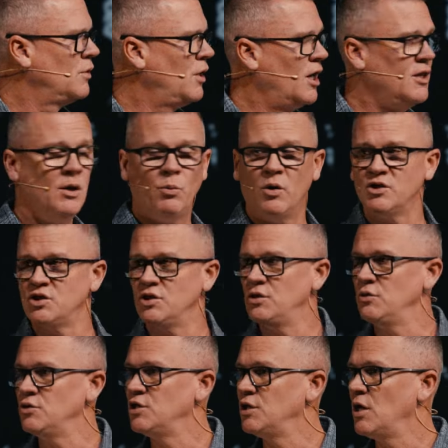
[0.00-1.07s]
And then what she
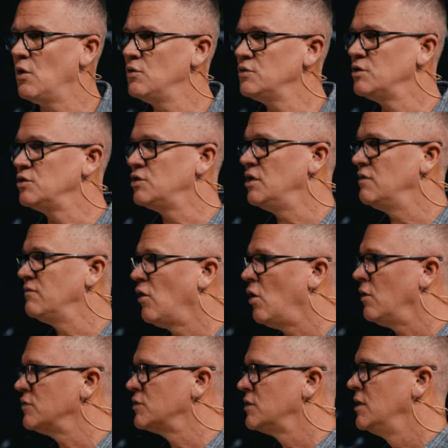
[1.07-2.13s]
do? She goes and she
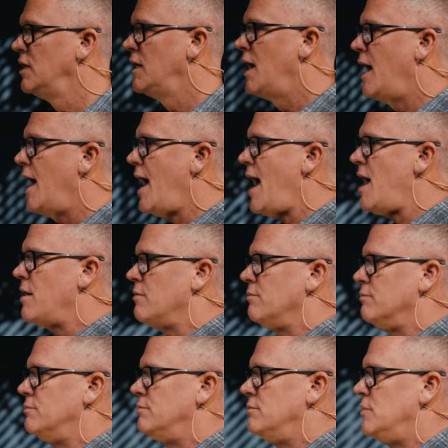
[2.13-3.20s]
involves Adam
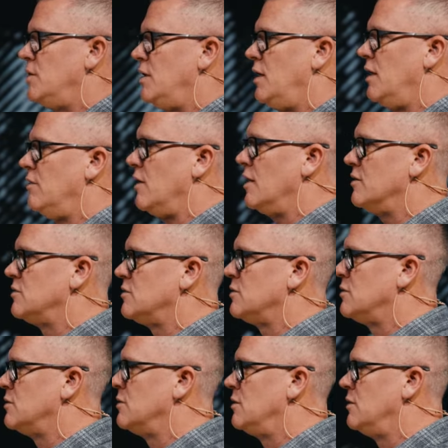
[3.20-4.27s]
in this.
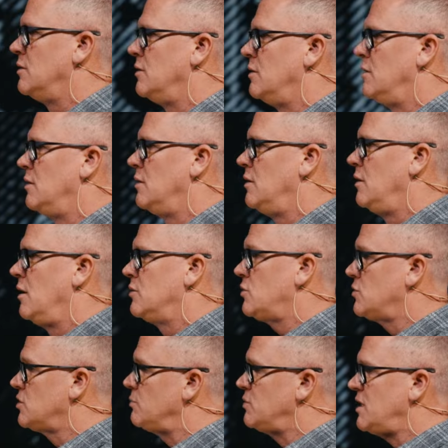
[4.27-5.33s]
So
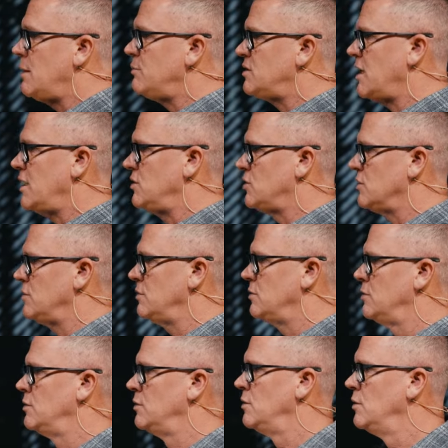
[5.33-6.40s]
there's some temptation.
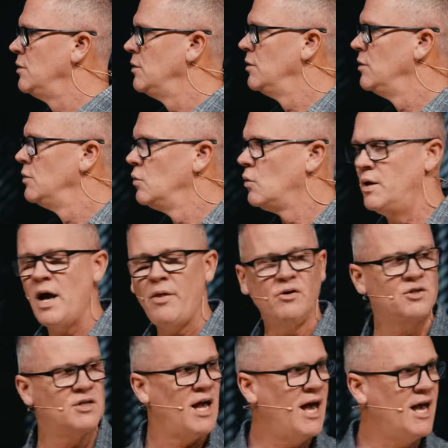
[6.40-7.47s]
Well, now
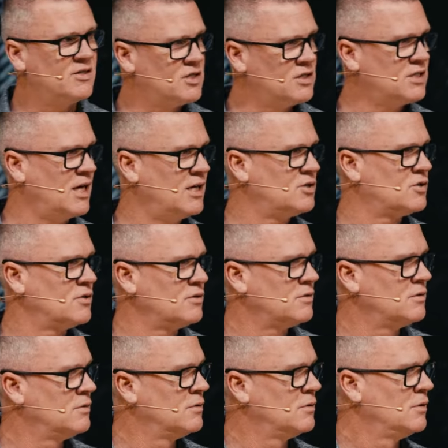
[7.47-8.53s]
there's a hesitation
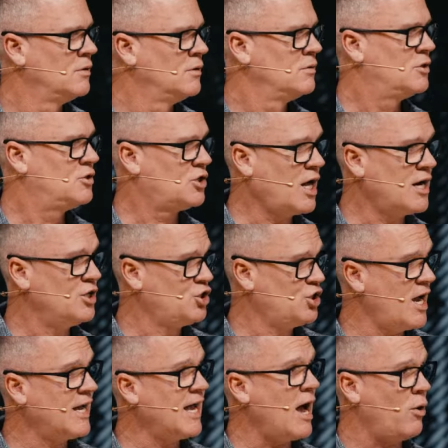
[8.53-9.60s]
to just kind of
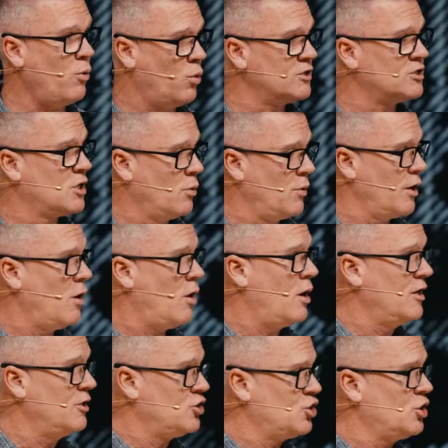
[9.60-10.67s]
check out what's going on
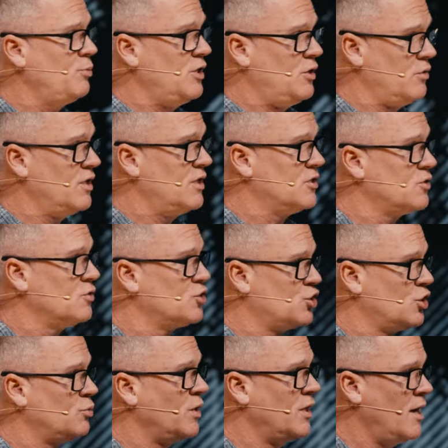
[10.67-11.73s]
and should we do this or
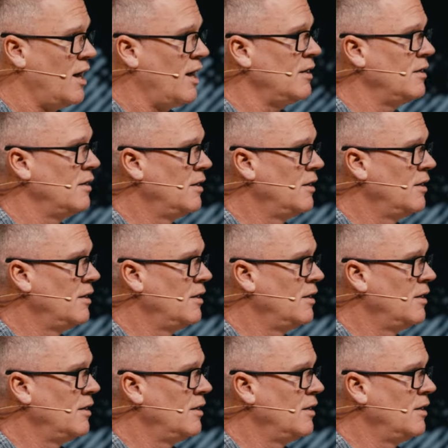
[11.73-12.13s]
should we not?